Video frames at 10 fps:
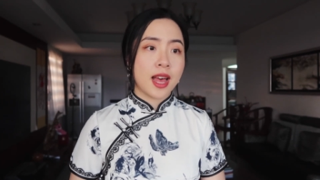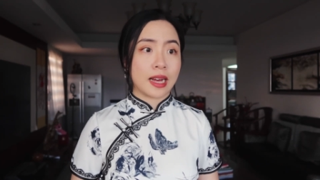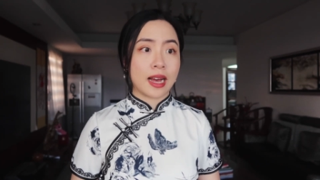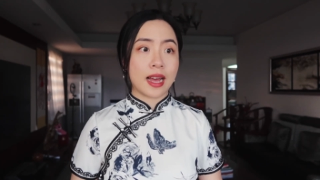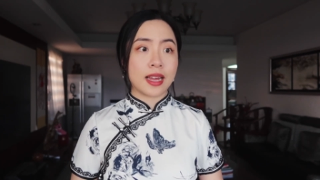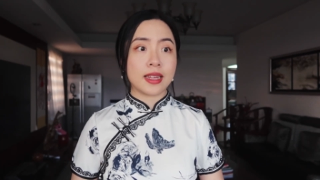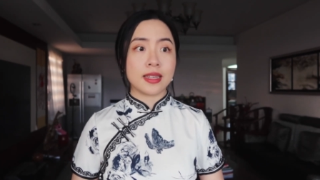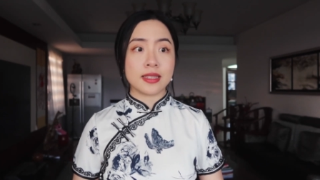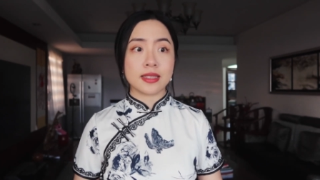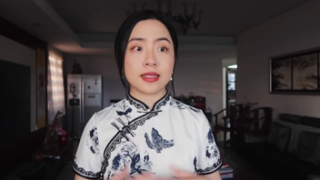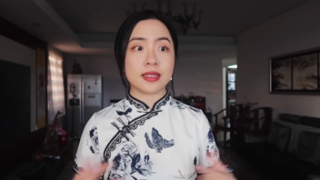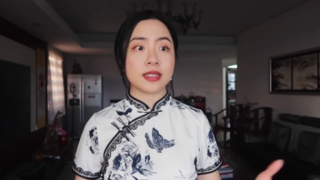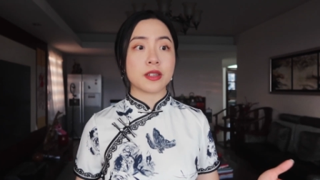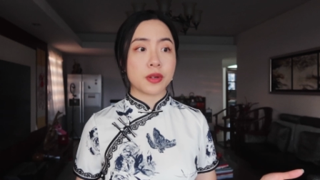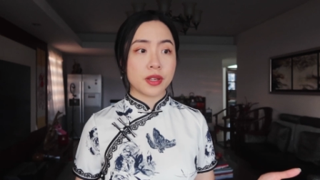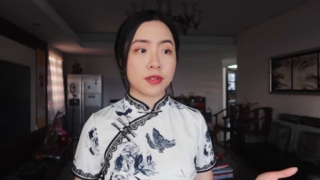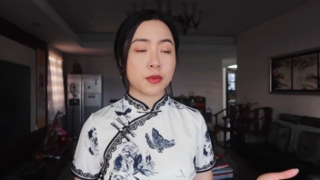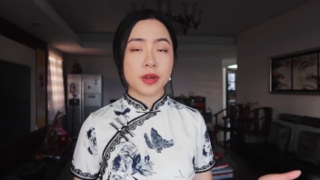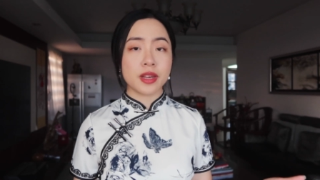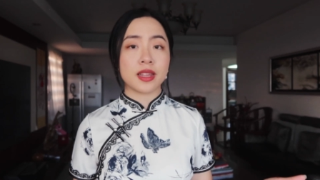I didn't even
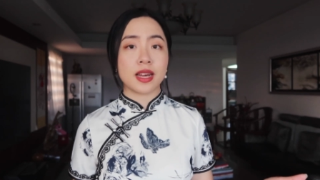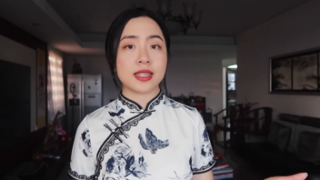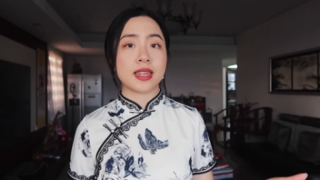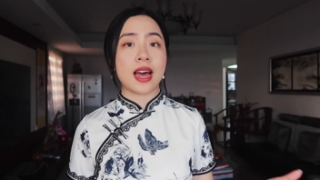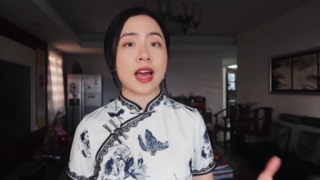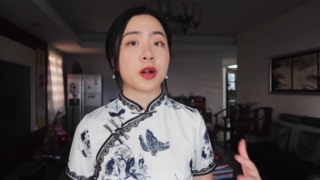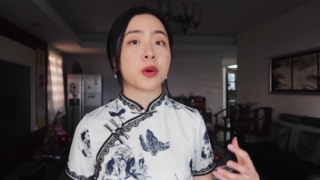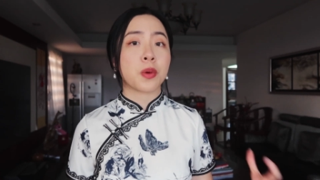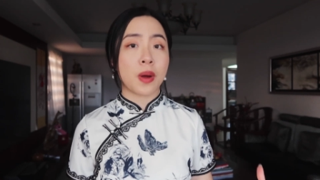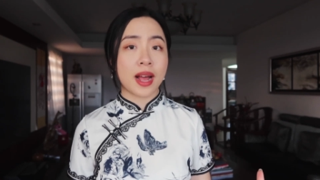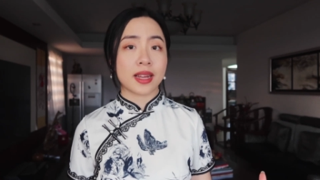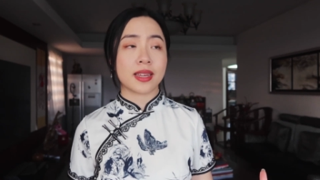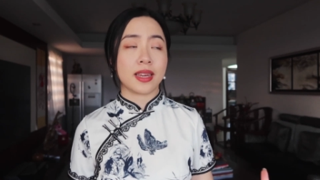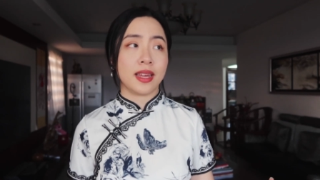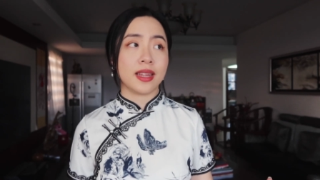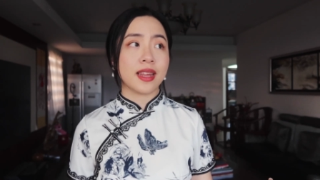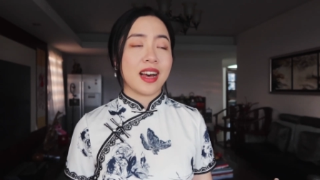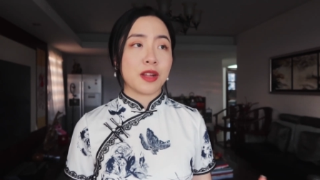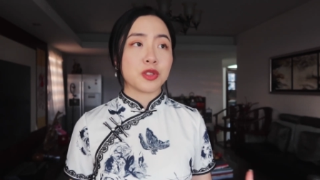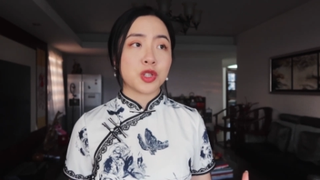realize that I cracked it
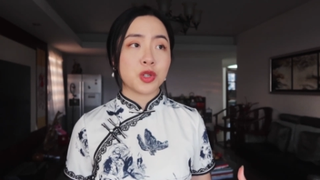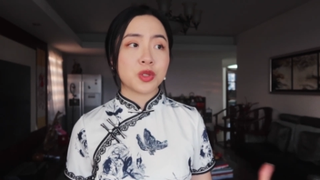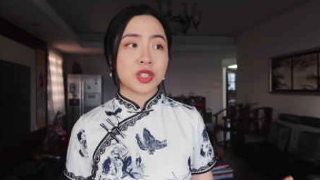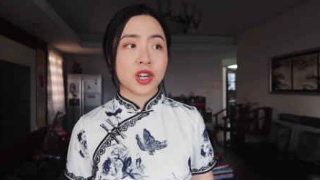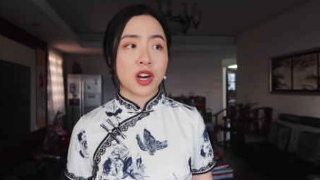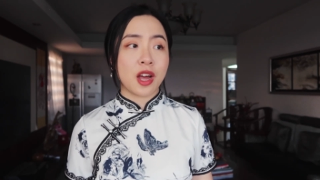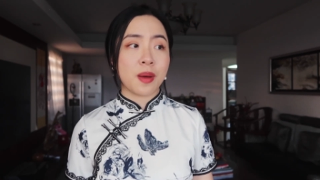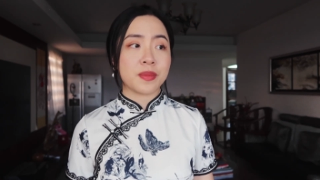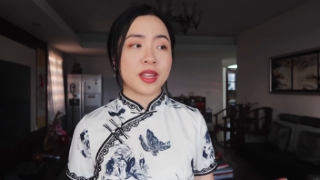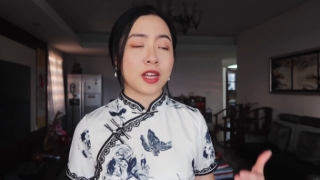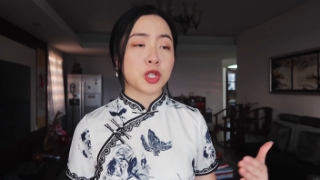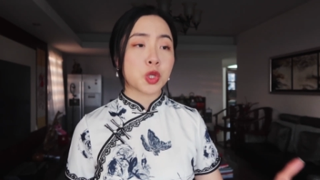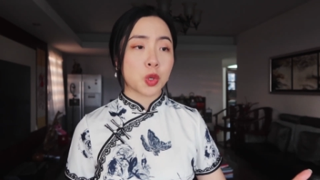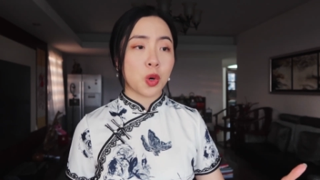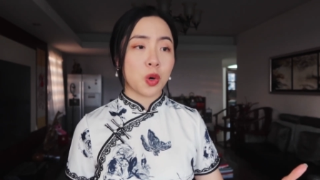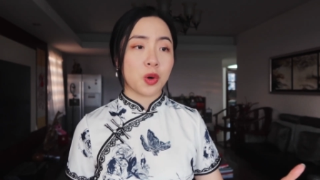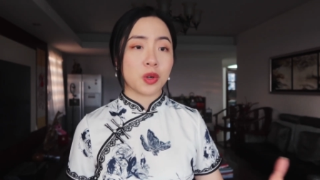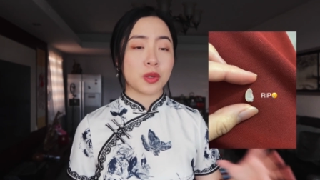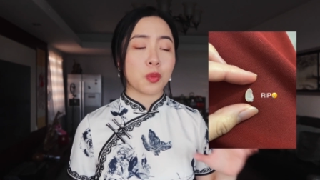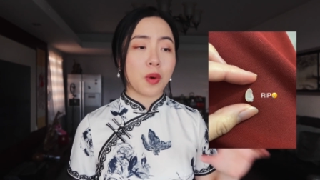until the time that I saw
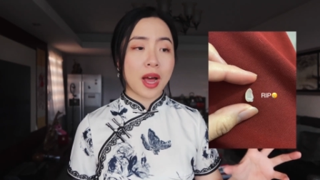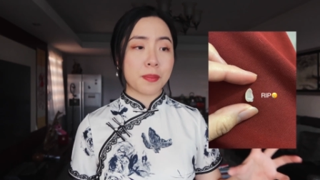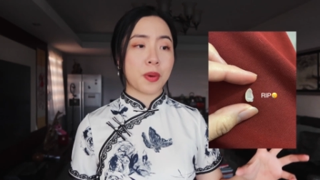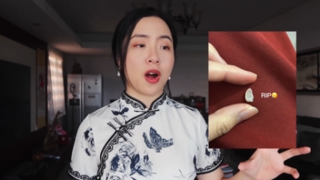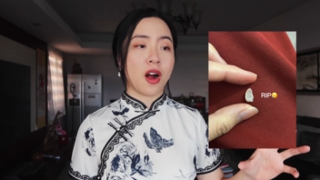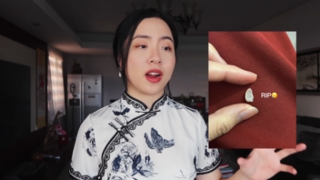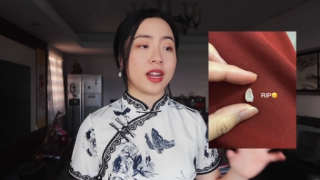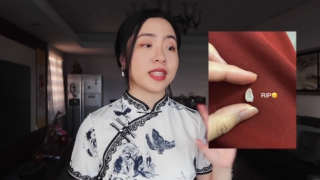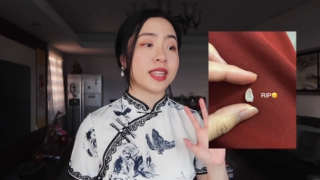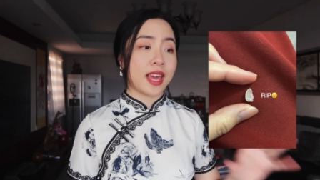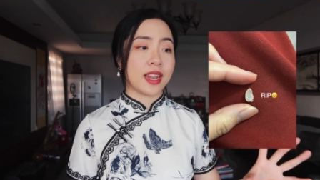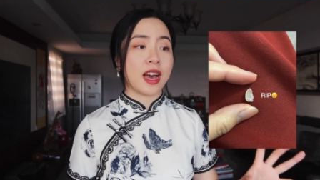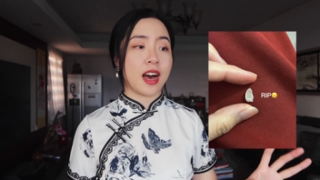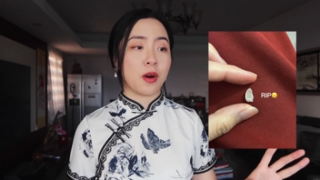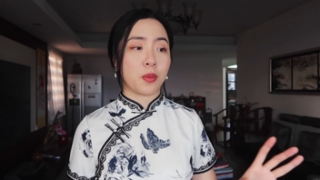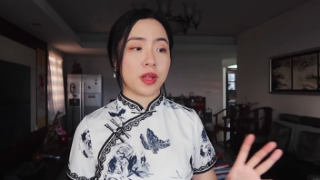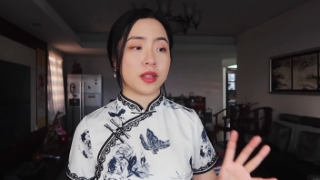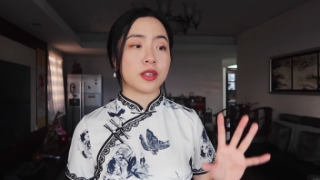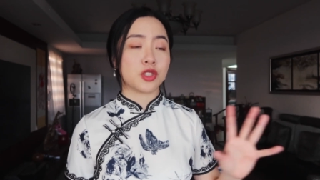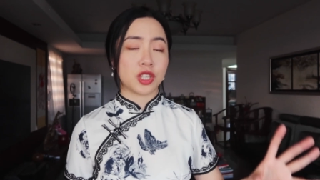the white part that came out with
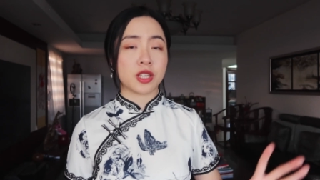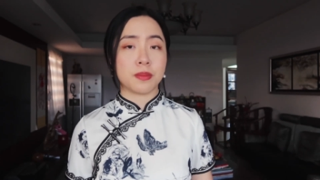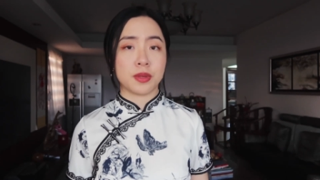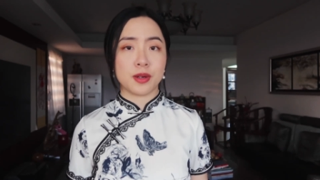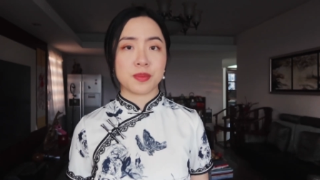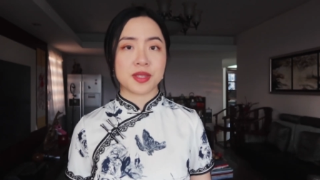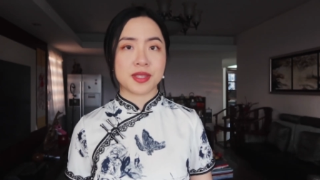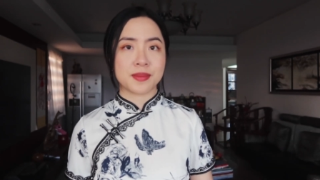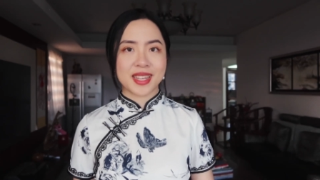the chicken bumps.